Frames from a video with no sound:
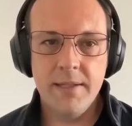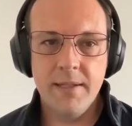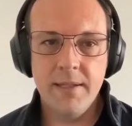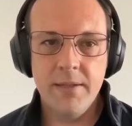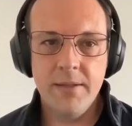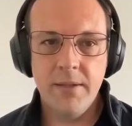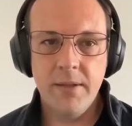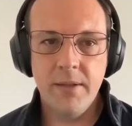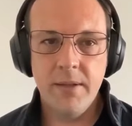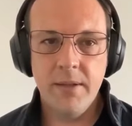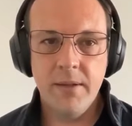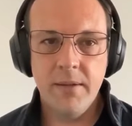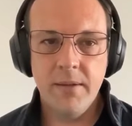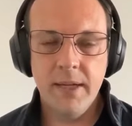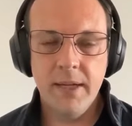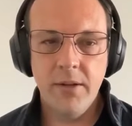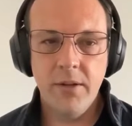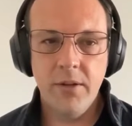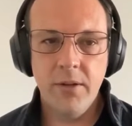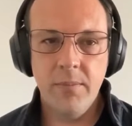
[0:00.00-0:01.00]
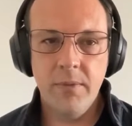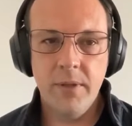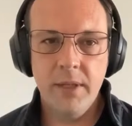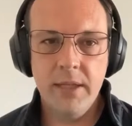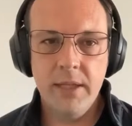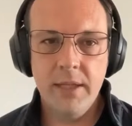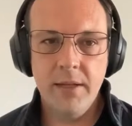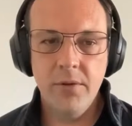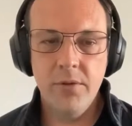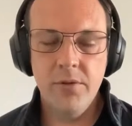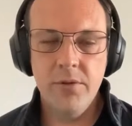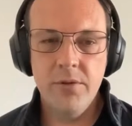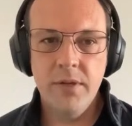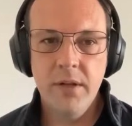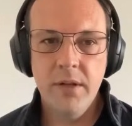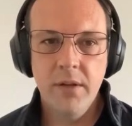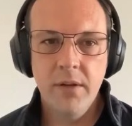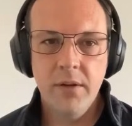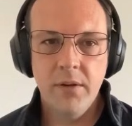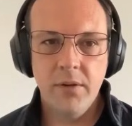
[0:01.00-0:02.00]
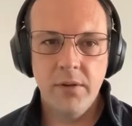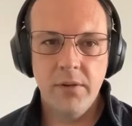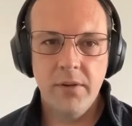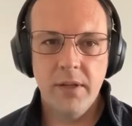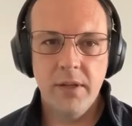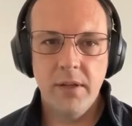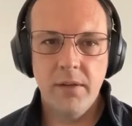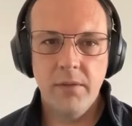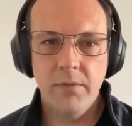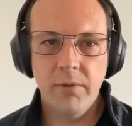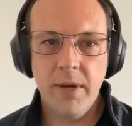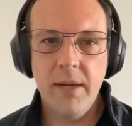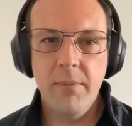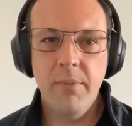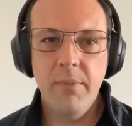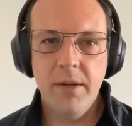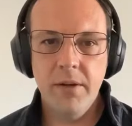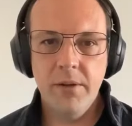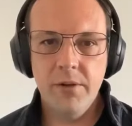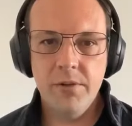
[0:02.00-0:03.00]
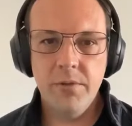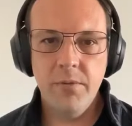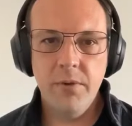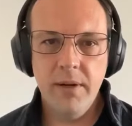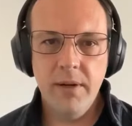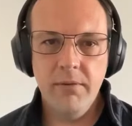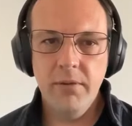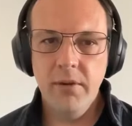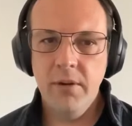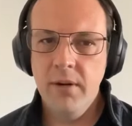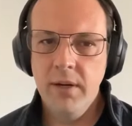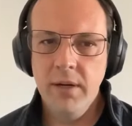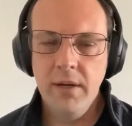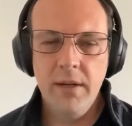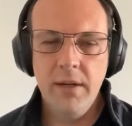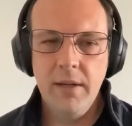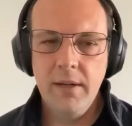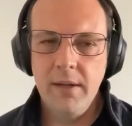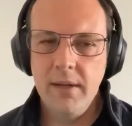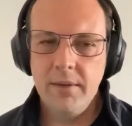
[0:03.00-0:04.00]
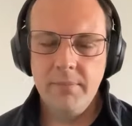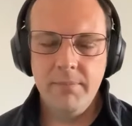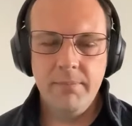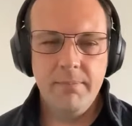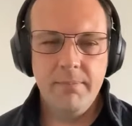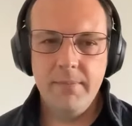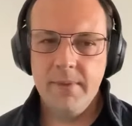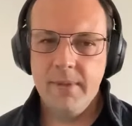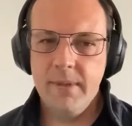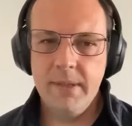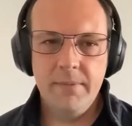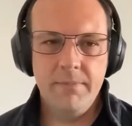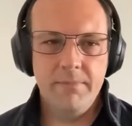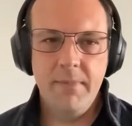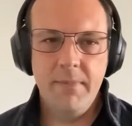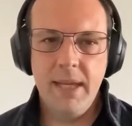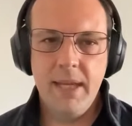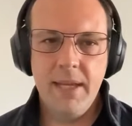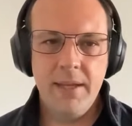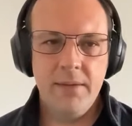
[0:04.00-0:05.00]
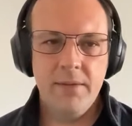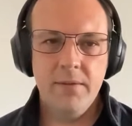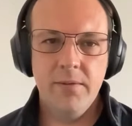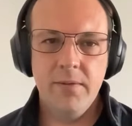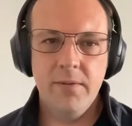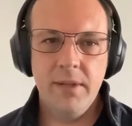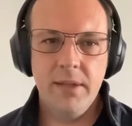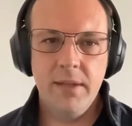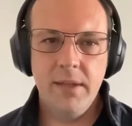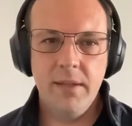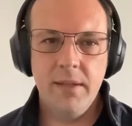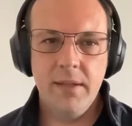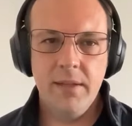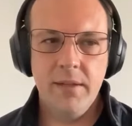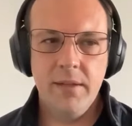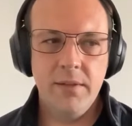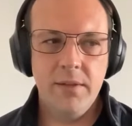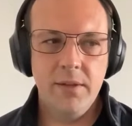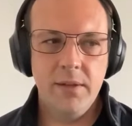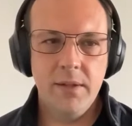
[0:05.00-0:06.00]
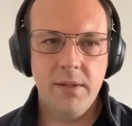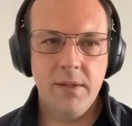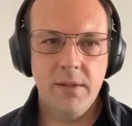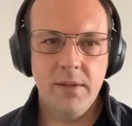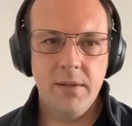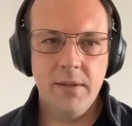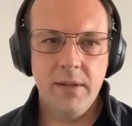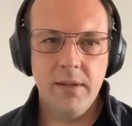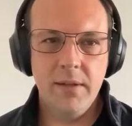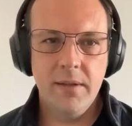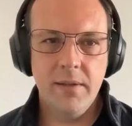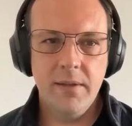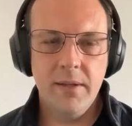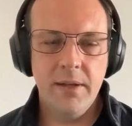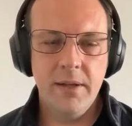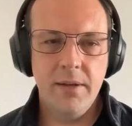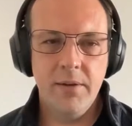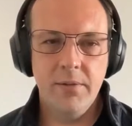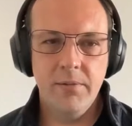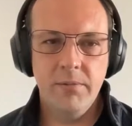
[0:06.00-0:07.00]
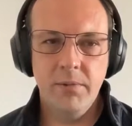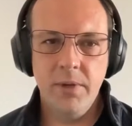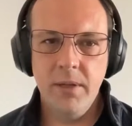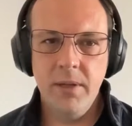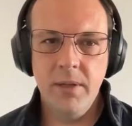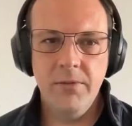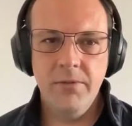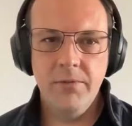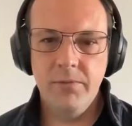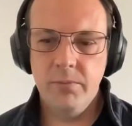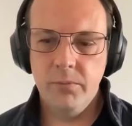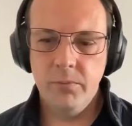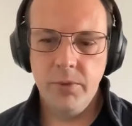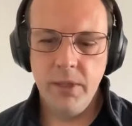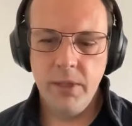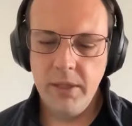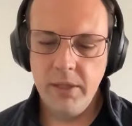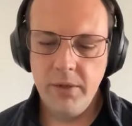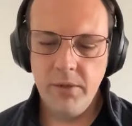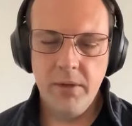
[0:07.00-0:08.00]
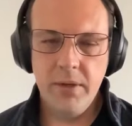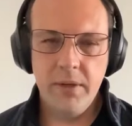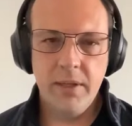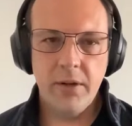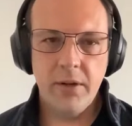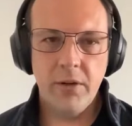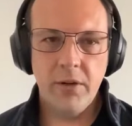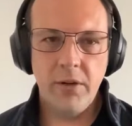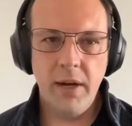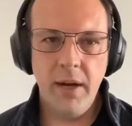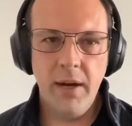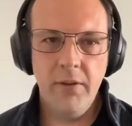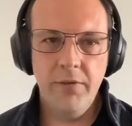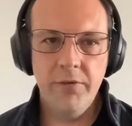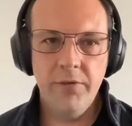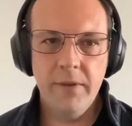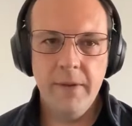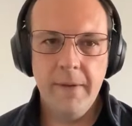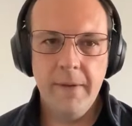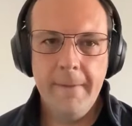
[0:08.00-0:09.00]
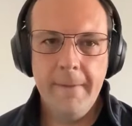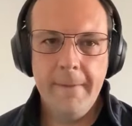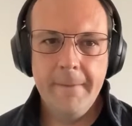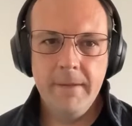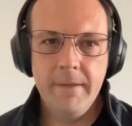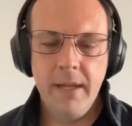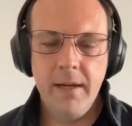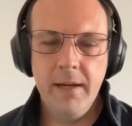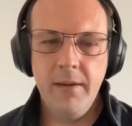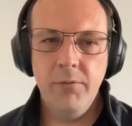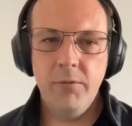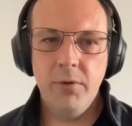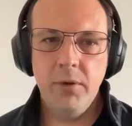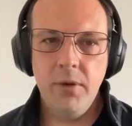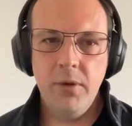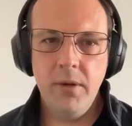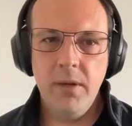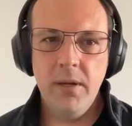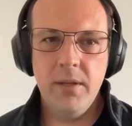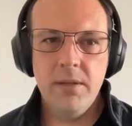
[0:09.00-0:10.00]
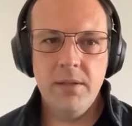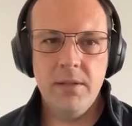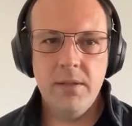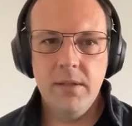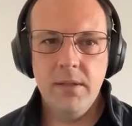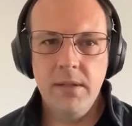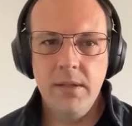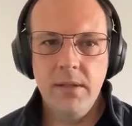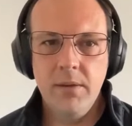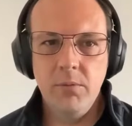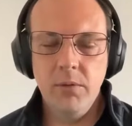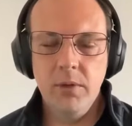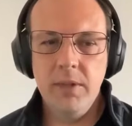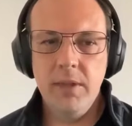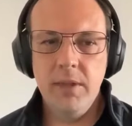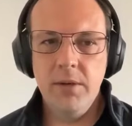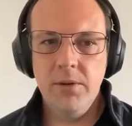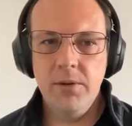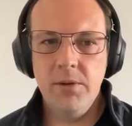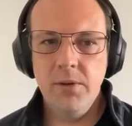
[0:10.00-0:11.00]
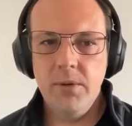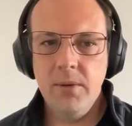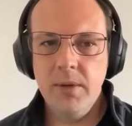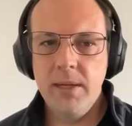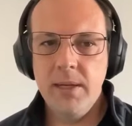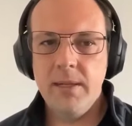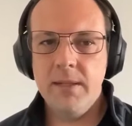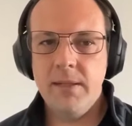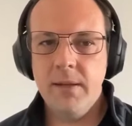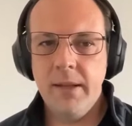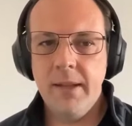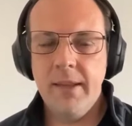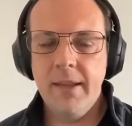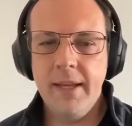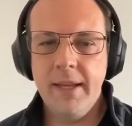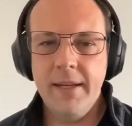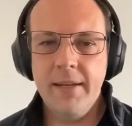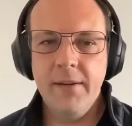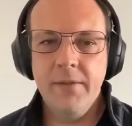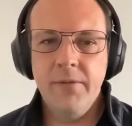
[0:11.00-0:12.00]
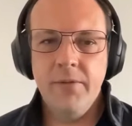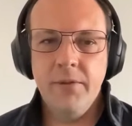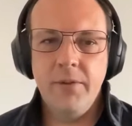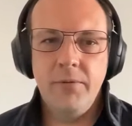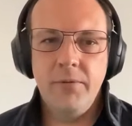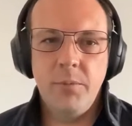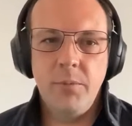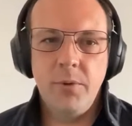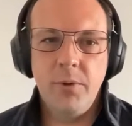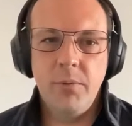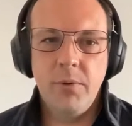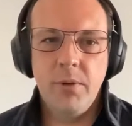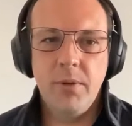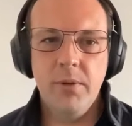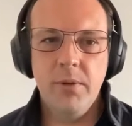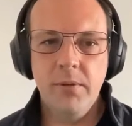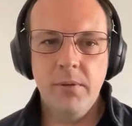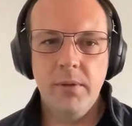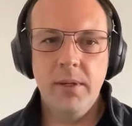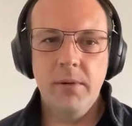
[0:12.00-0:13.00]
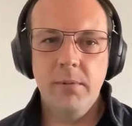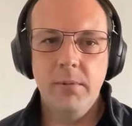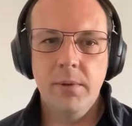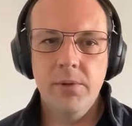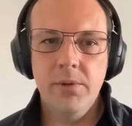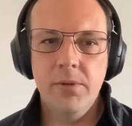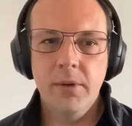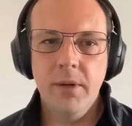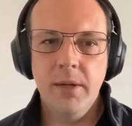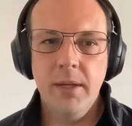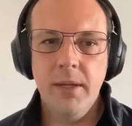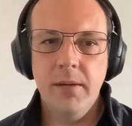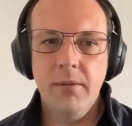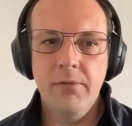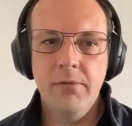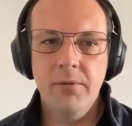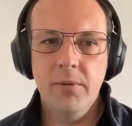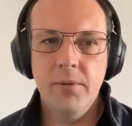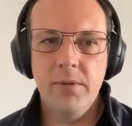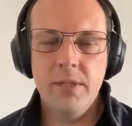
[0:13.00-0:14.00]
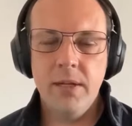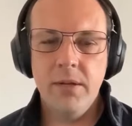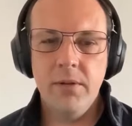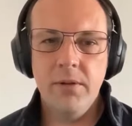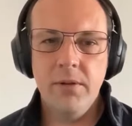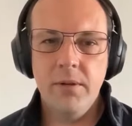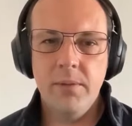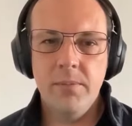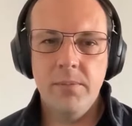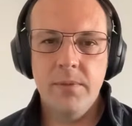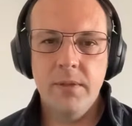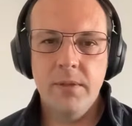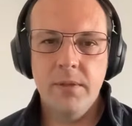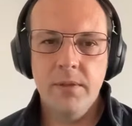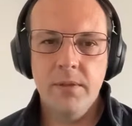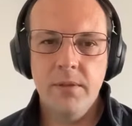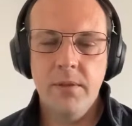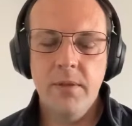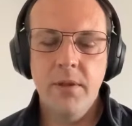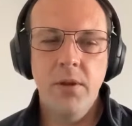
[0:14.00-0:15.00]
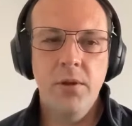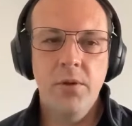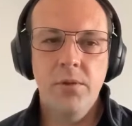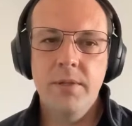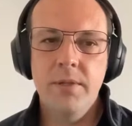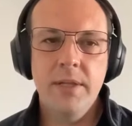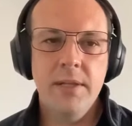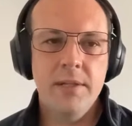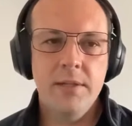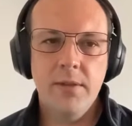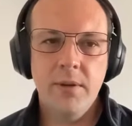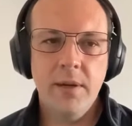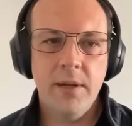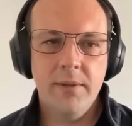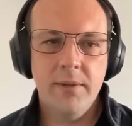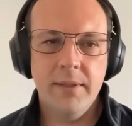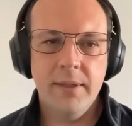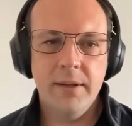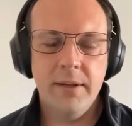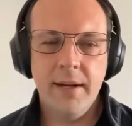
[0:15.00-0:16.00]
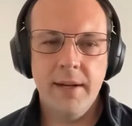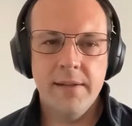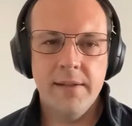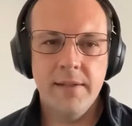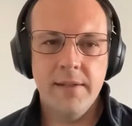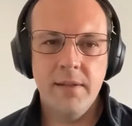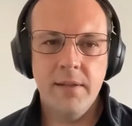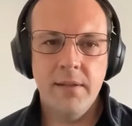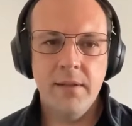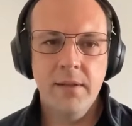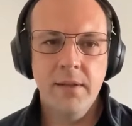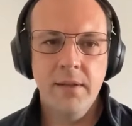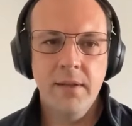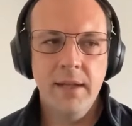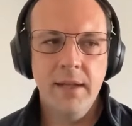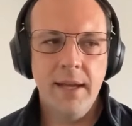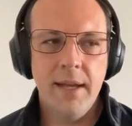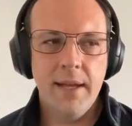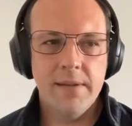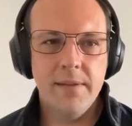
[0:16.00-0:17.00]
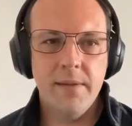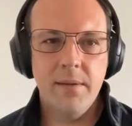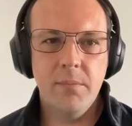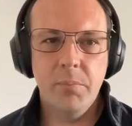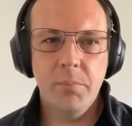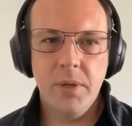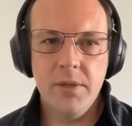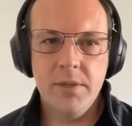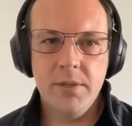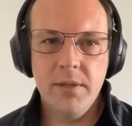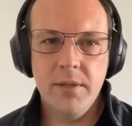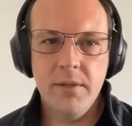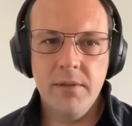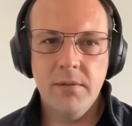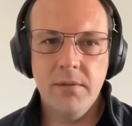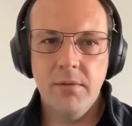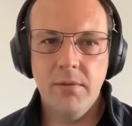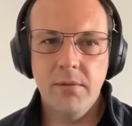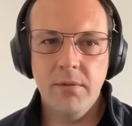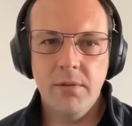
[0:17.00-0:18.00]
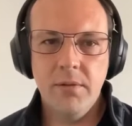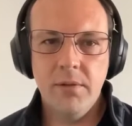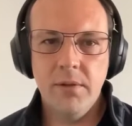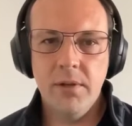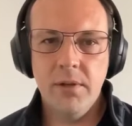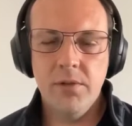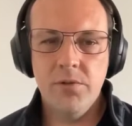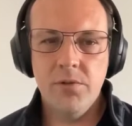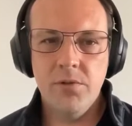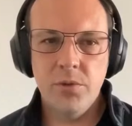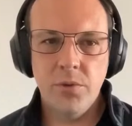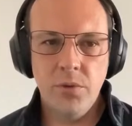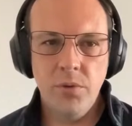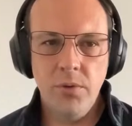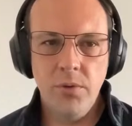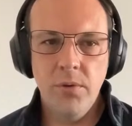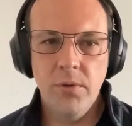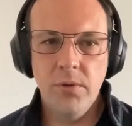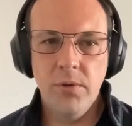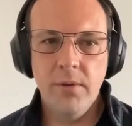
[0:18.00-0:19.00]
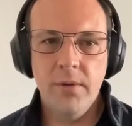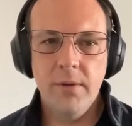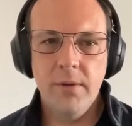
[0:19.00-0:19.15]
These they call them the Eagles or the Rainmakers or whatever. Man, like they're really, really good at their craft. And if we're honest, what they're doing is not that different from what we're doing. We're trying to influence outcomes. No CISO out there has the budget or the control.